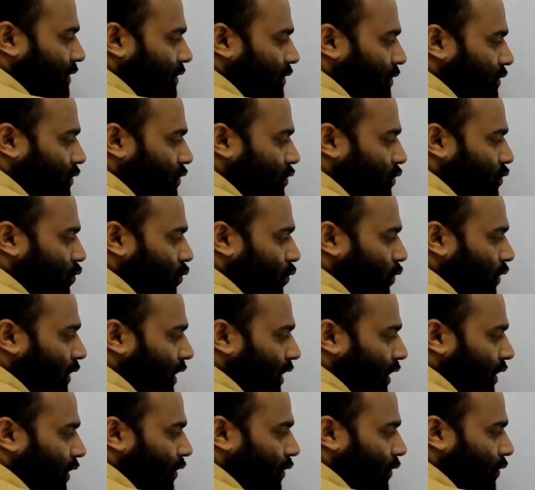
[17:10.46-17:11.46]
2
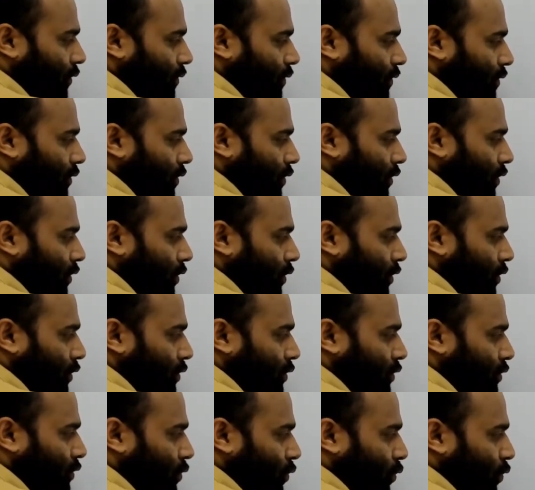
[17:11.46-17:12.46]
into
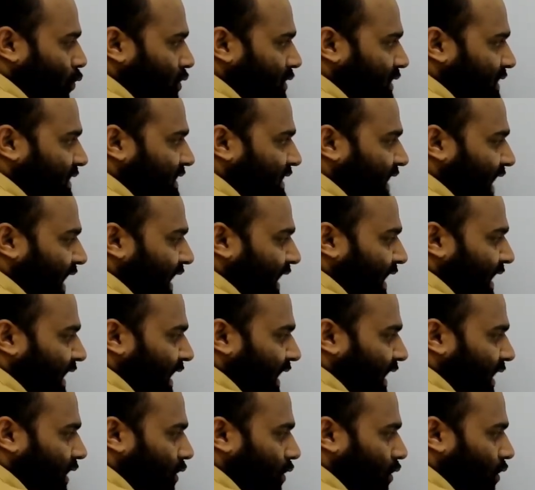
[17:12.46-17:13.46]
2 sine
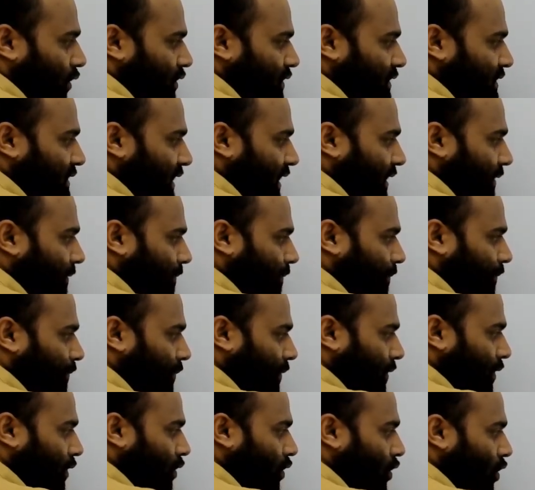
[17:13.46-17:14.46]
A cos A.
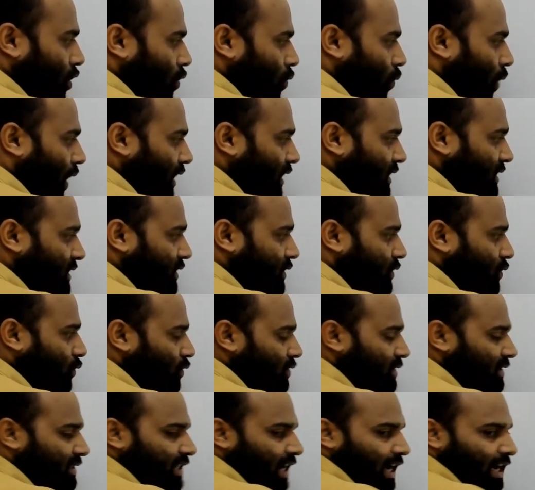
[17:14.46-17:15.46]
What is 2
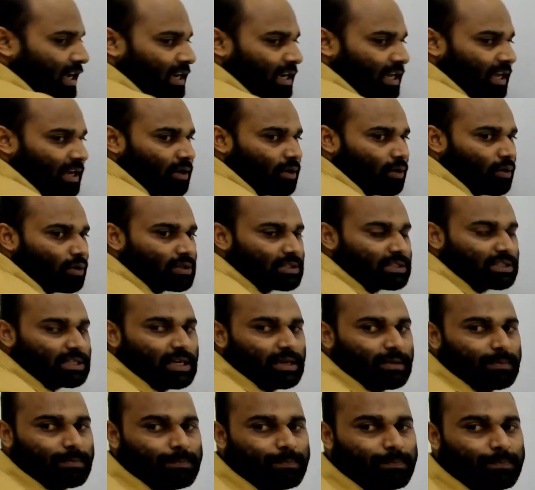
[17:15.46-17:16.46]
sine A cos A?
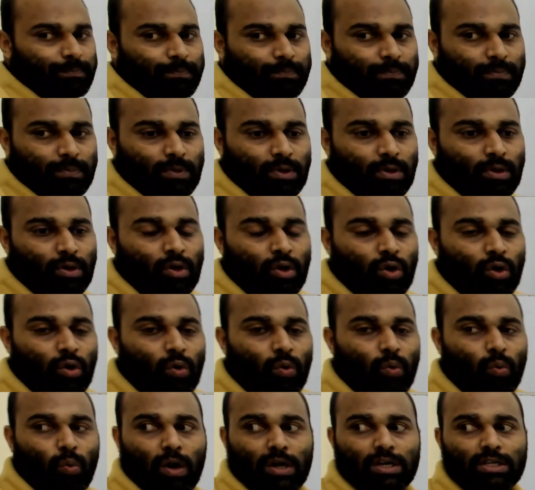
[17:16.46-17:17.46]

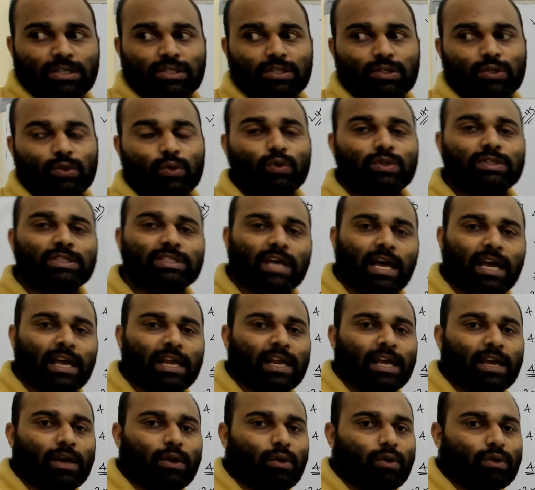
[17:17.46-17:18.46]
What is 2 sine A
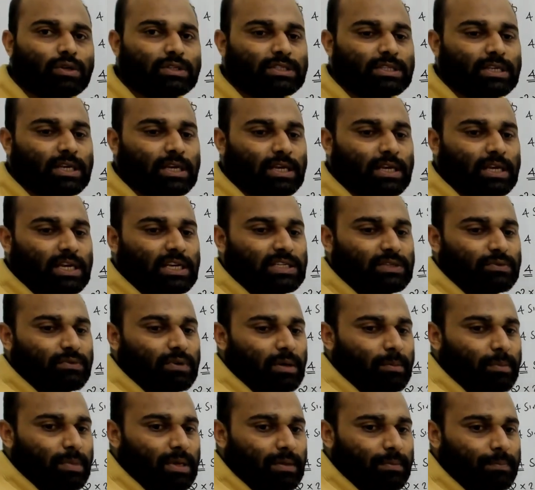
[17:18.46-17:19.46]
cos A? It will
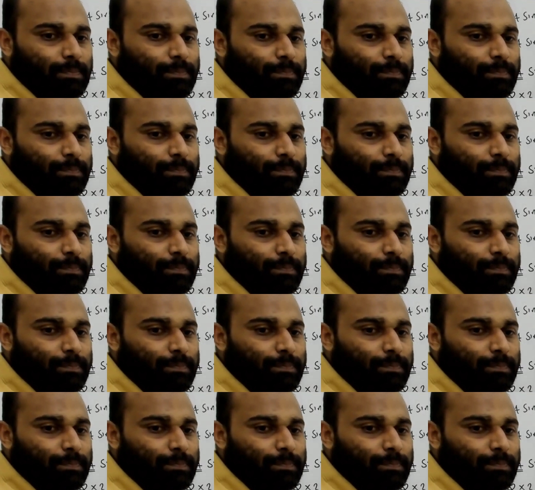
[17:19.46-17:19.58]
be